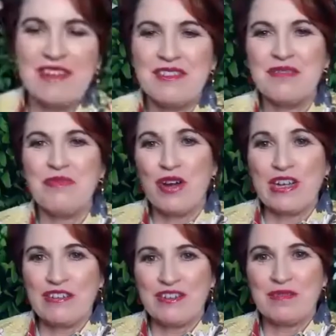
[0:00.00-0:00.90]
do
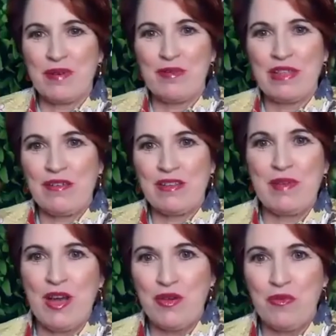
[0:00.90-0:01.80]
mortgages, Barbara. That was my
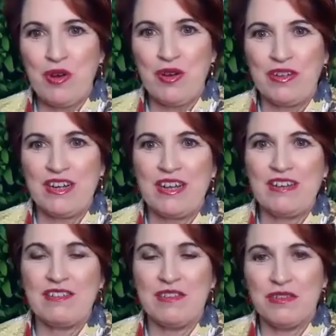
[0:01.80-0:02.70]
other world. And I
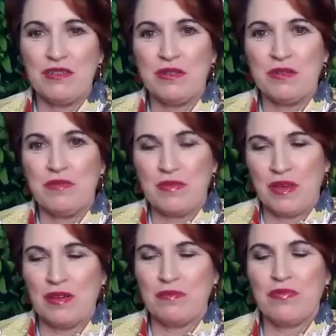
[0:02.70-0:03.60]
used to do
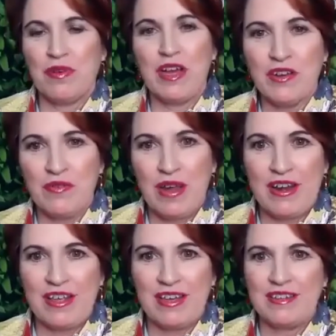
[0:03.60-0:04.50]
the
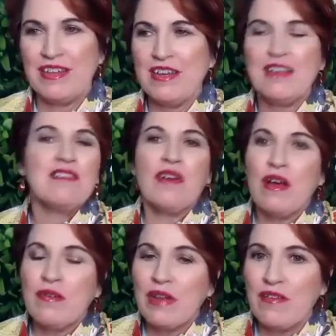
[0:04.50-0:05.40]
pre-underwriting. And so
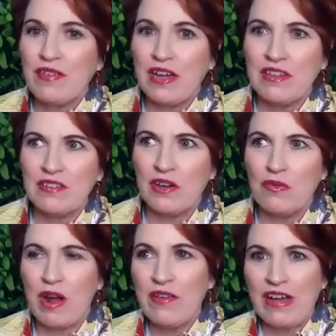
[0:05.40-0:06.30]
I would have clients go,
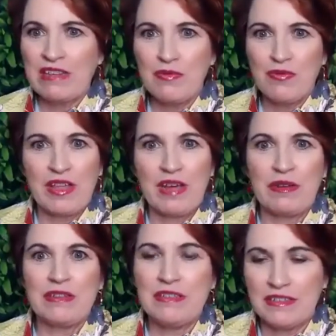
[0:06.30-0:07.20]
why are you asking for that? I would
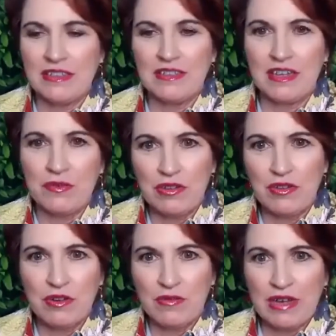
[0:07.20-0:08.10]
go, listen, like when
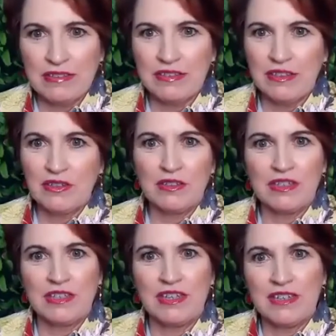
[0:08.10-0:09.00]
you're arrested,
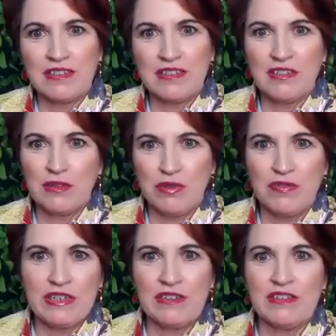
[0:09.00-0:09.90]
you're innocent until
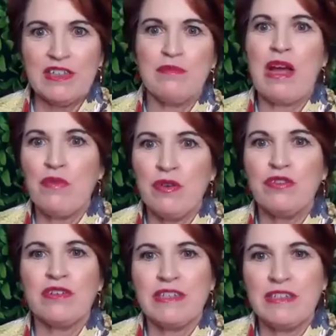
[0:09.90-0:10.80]
proven guilty. In my
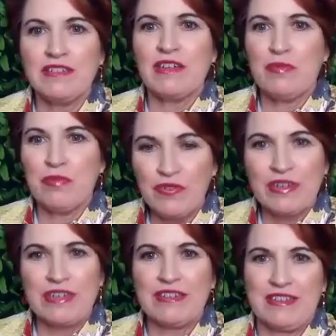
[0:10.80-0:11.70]
world, you're guilty until I prove you
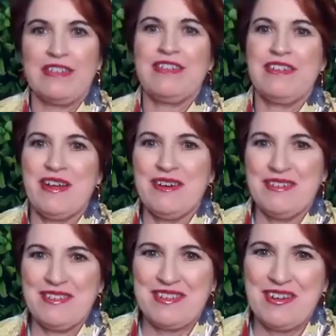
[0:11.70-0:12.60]
innocent,
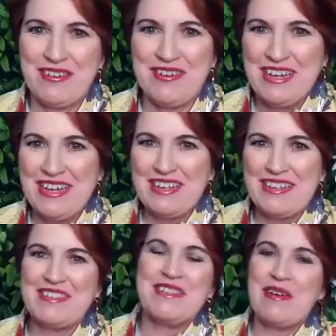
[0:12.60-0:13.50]

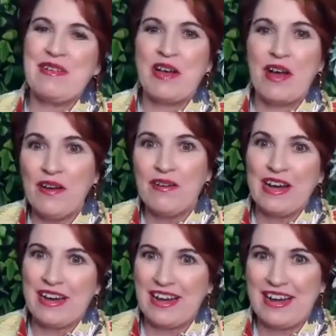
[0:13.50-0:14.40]
So they're like, oh,
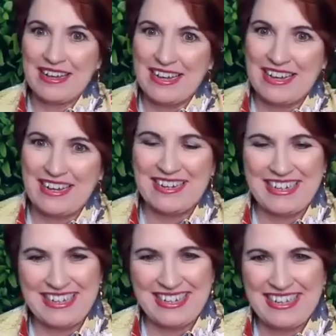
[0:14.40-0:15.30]
I get
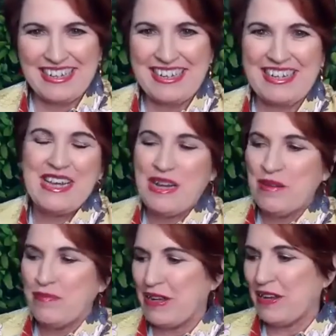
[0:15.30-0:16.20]
it.
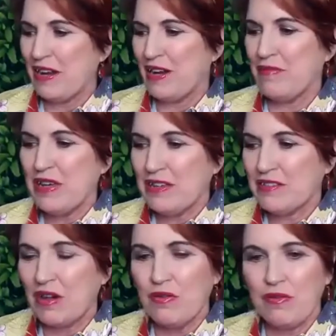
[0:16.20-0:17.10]
But
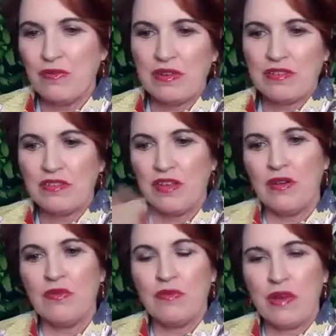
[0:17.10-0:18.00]

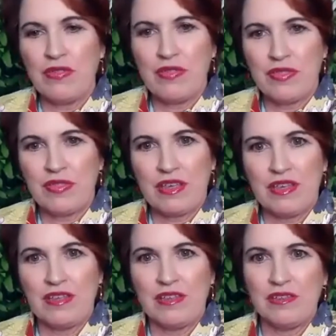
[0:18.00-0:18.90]
so with
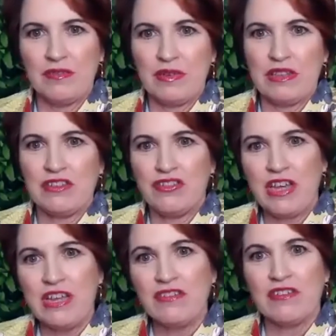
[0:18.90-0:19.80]
the
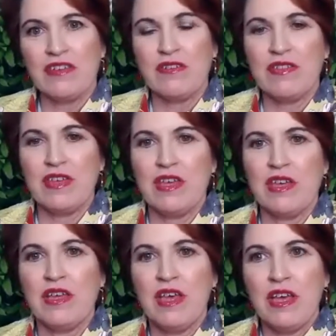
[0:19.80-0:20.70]
changes and
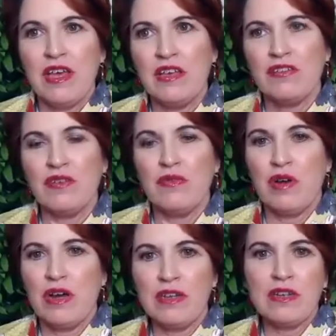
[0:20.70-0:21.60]
everything, is there
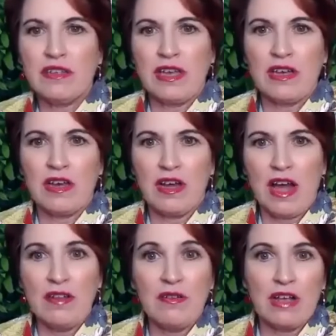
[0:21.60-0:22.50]
one, like,
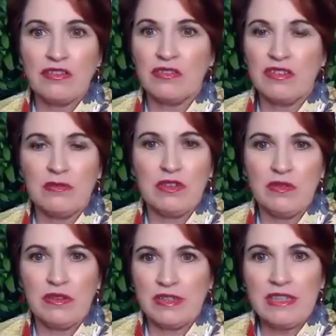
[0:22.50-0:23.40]
I just learned something
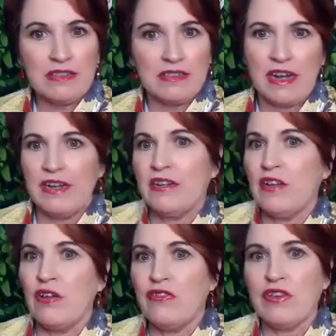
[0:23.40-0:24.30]
new with LinkedIn. I didn't
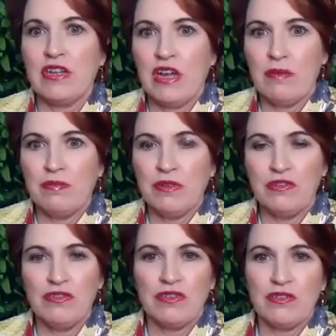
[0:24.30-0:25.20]
know that you could
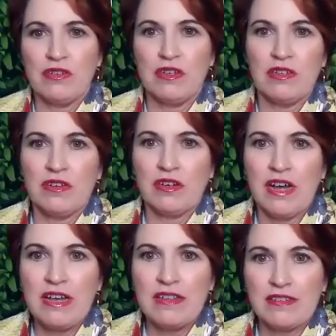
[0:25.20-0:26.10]
upload your
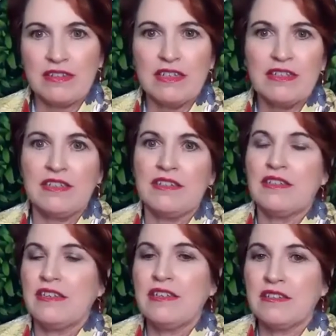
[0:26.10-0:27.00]
clients into
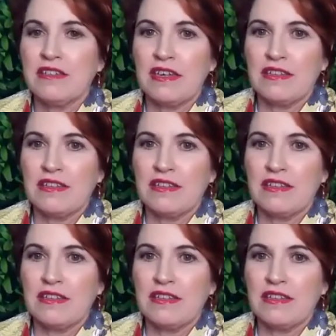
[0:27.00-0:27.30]
LinkedIn like